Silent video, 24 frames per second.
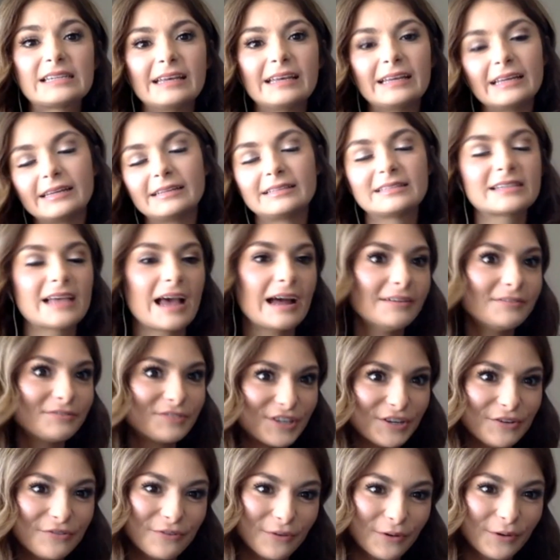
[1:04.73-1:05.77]
It's
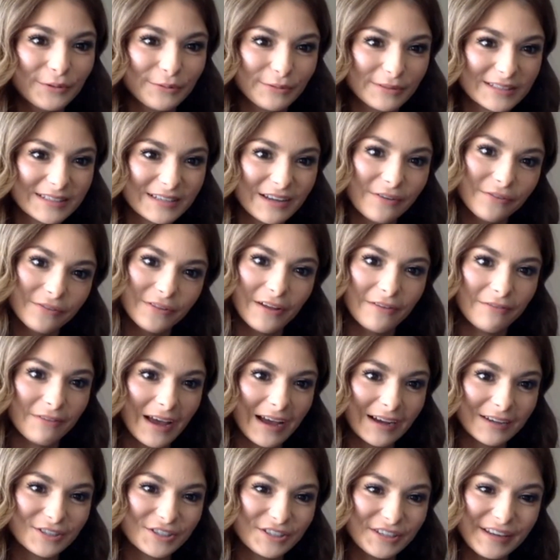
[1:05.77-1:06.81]
kind of twofold with
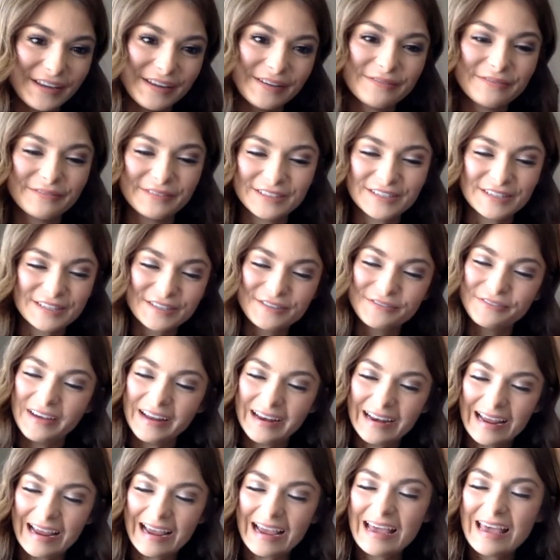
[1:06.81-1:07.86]
self-love actually, which
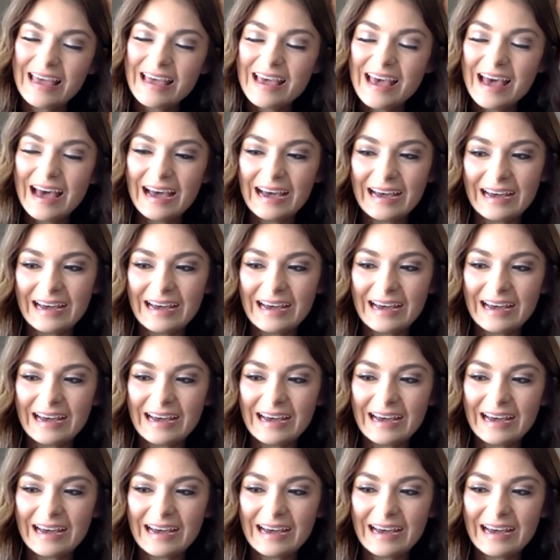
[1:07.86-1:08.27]
is funny.